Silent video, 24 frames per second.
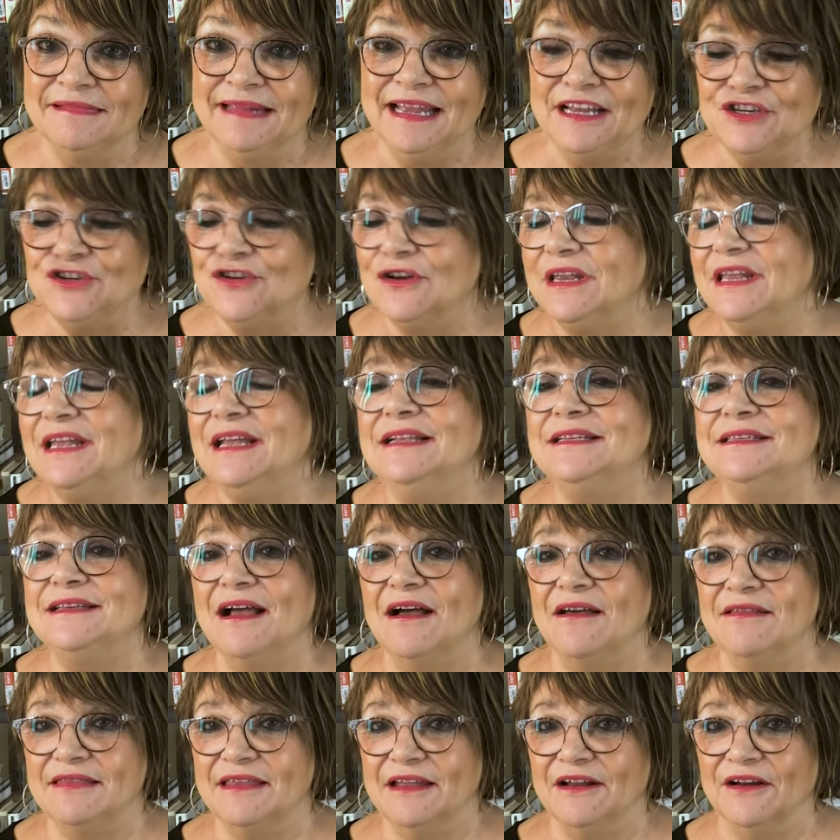Get your kids
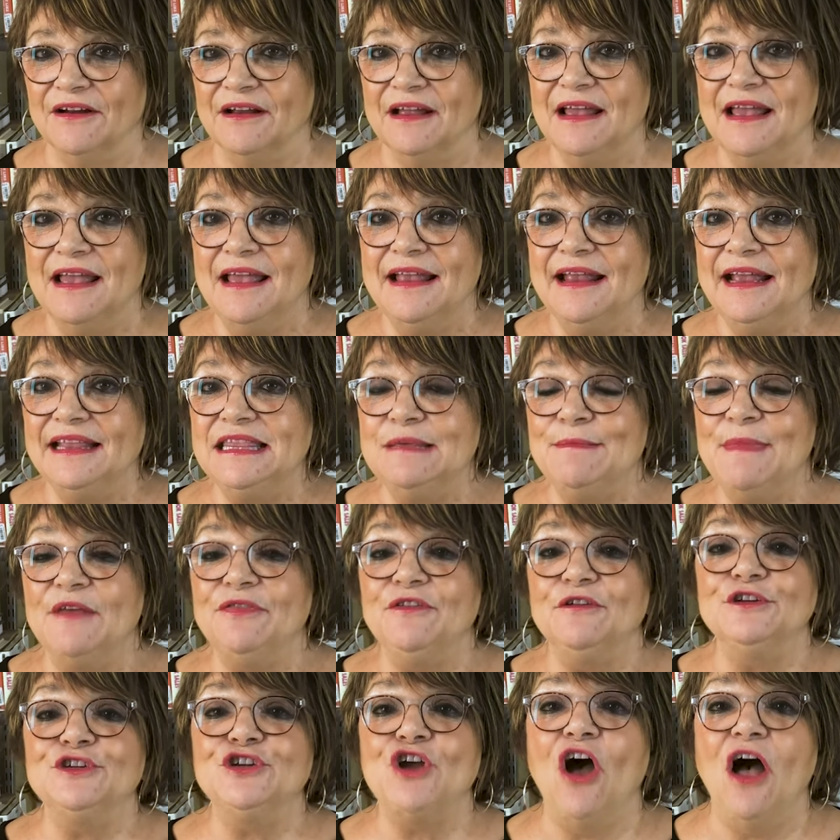out there. Get them out
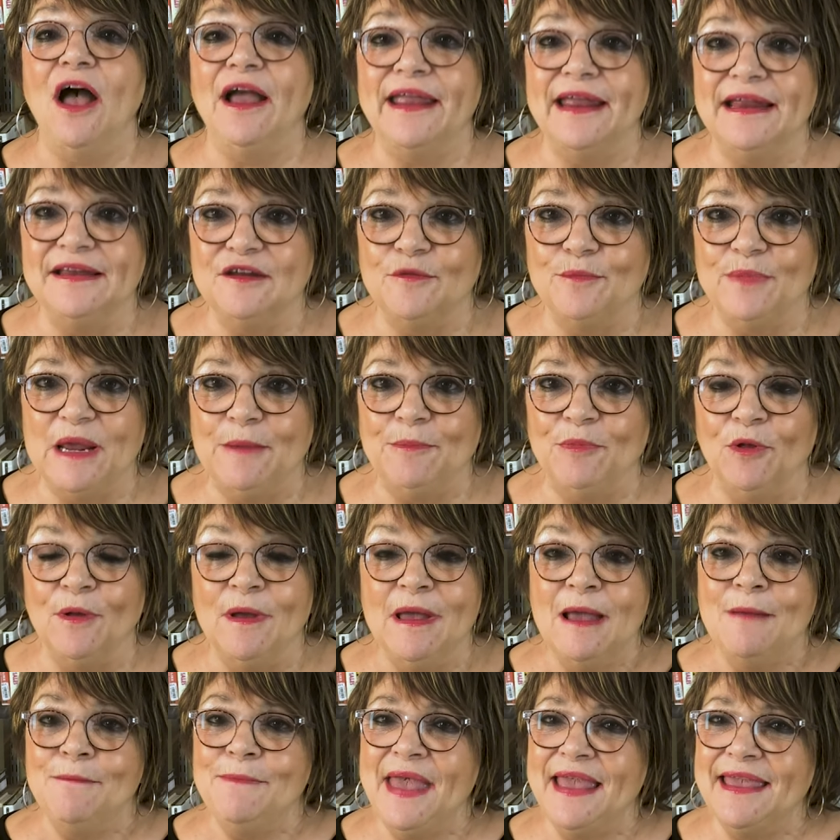there talking to people,
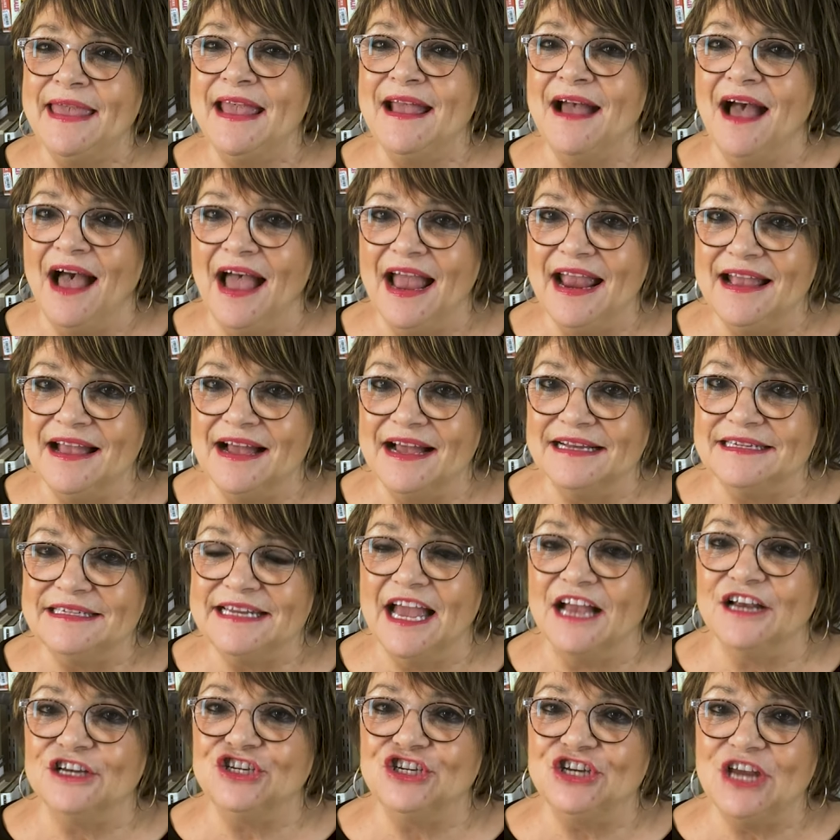making eye
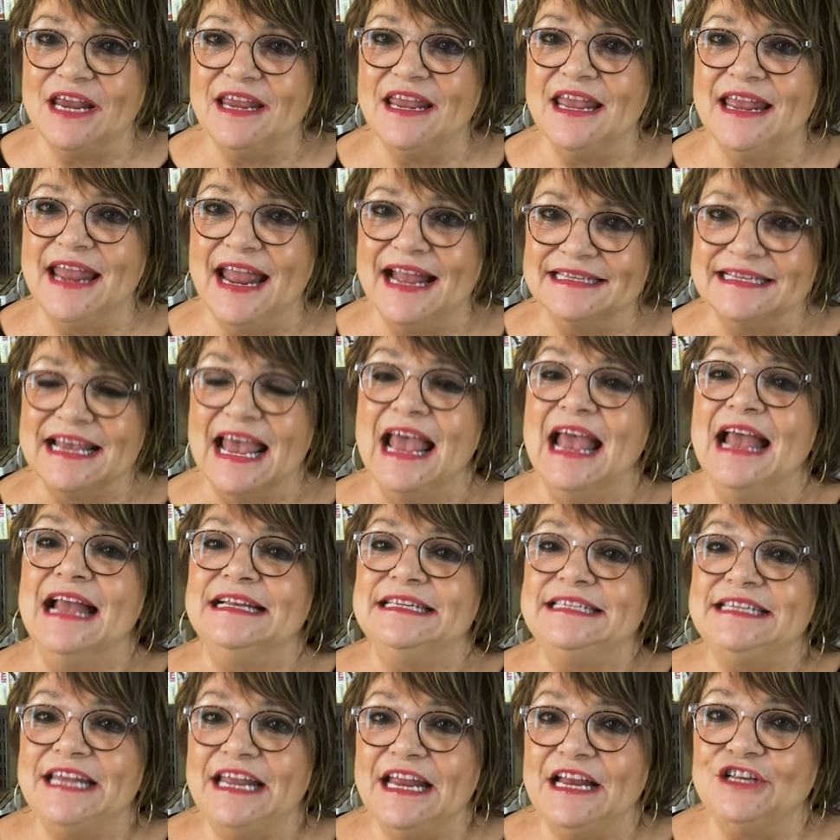contact, shaking hands.
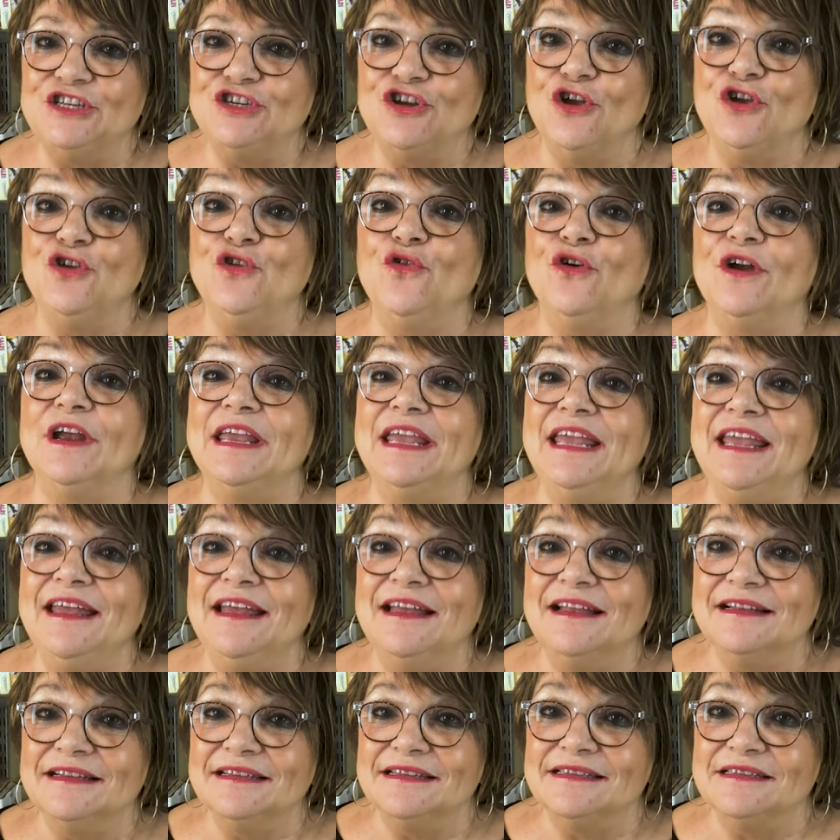Teach your
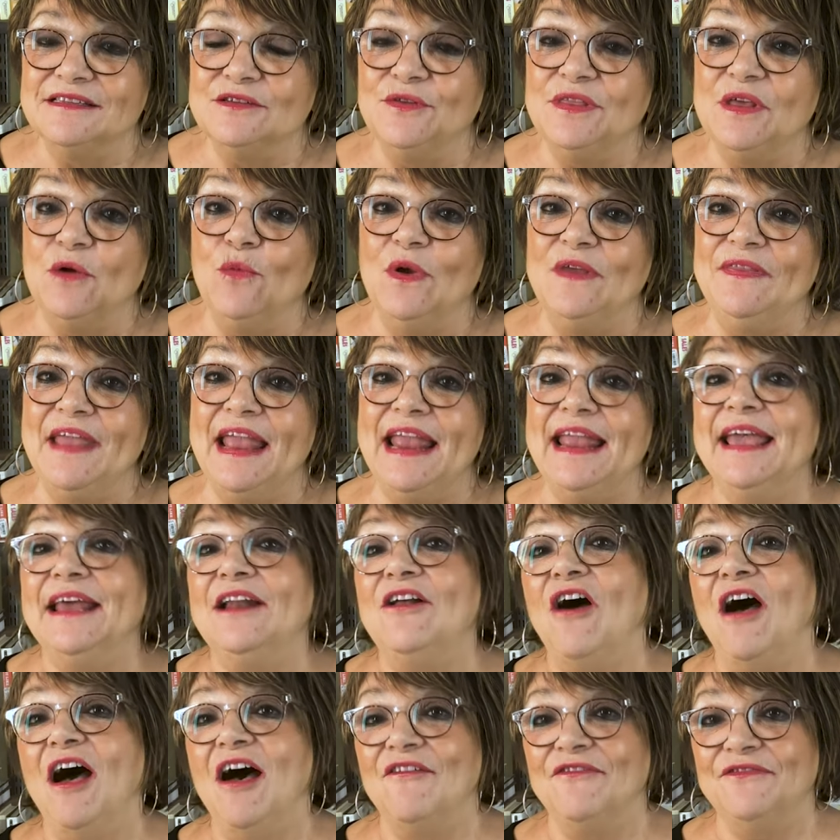kids so that when they get
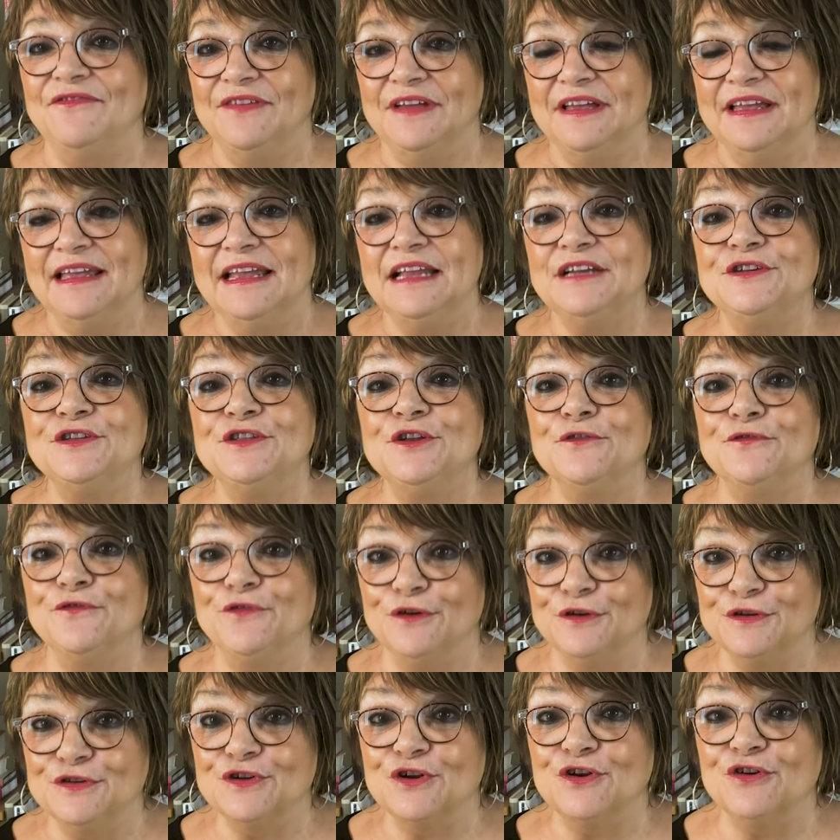off into their
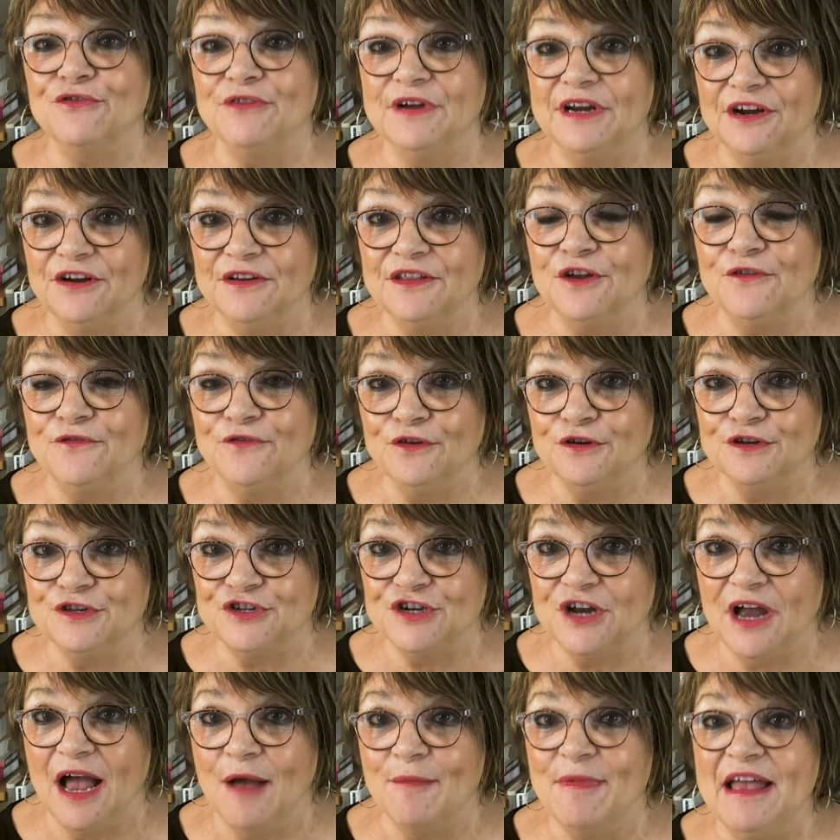first career and their first
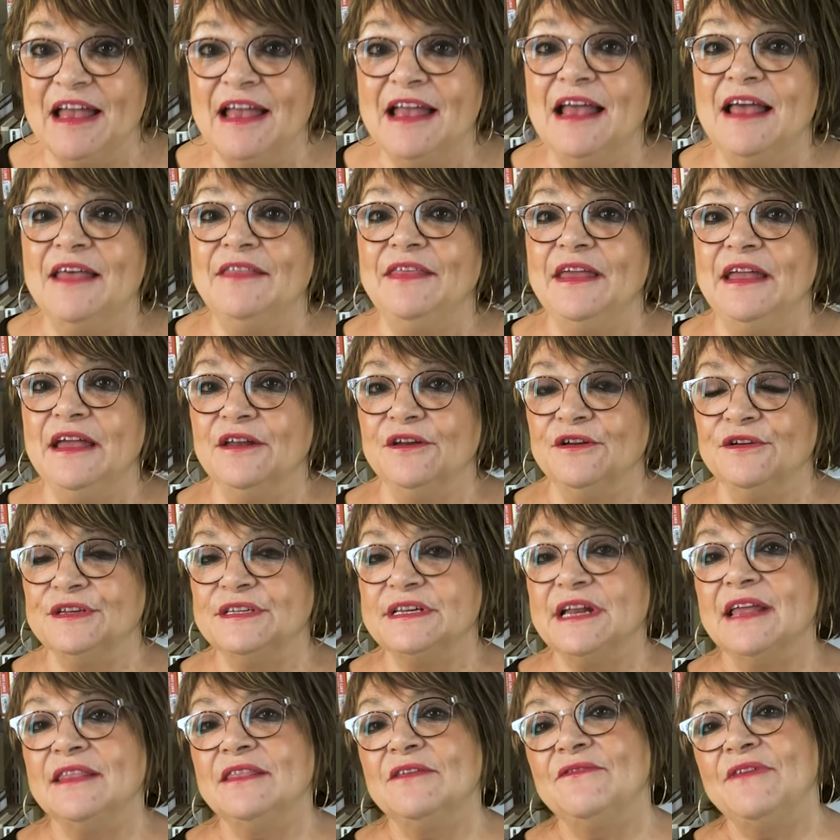job, they
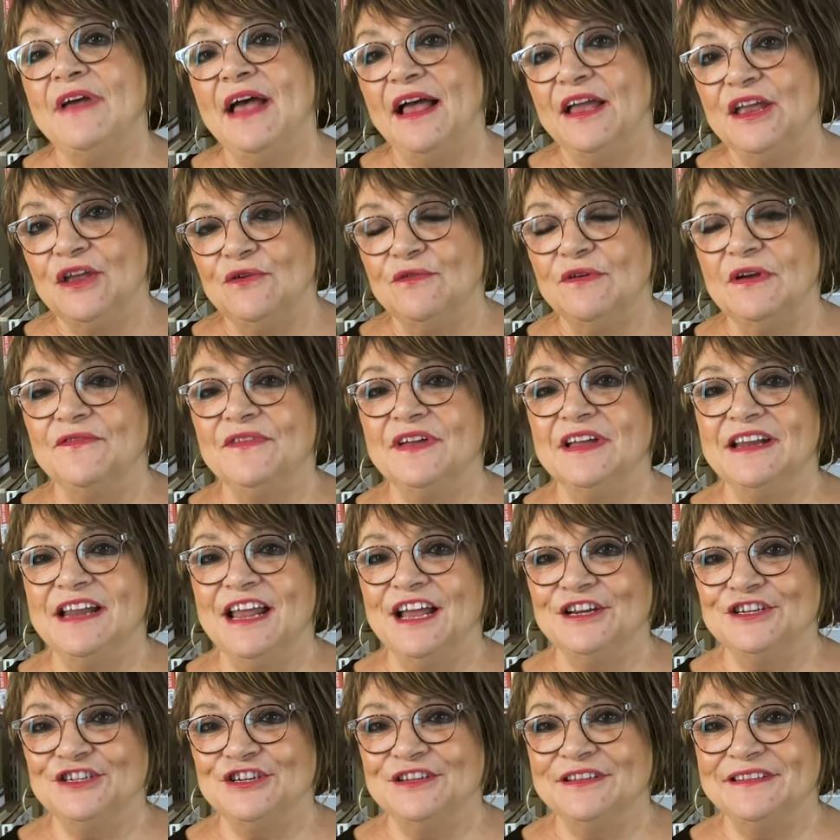understand the value of
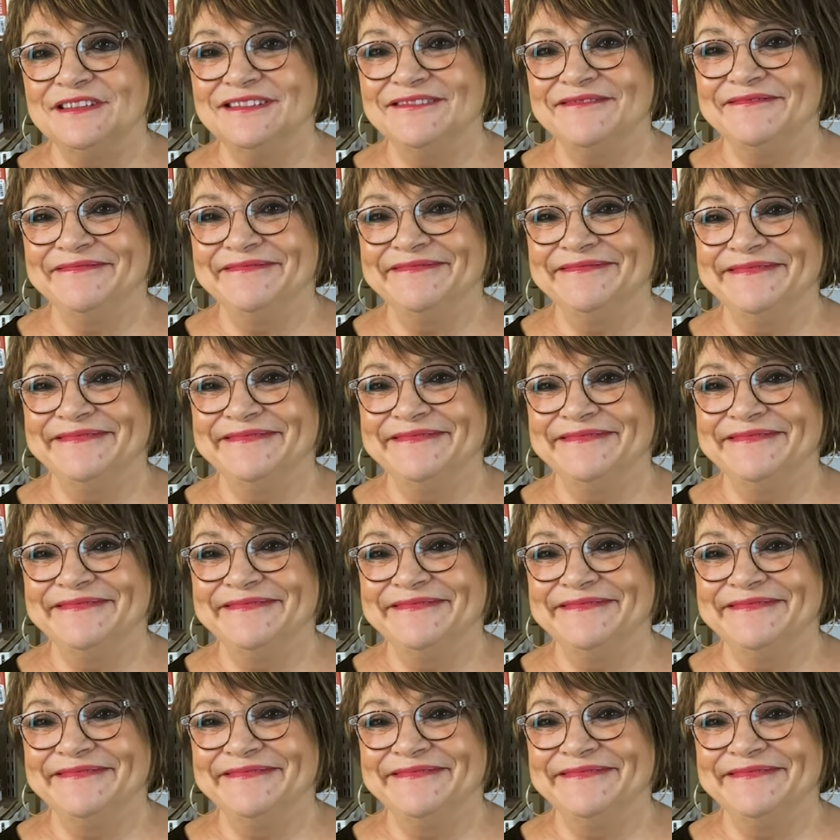connections.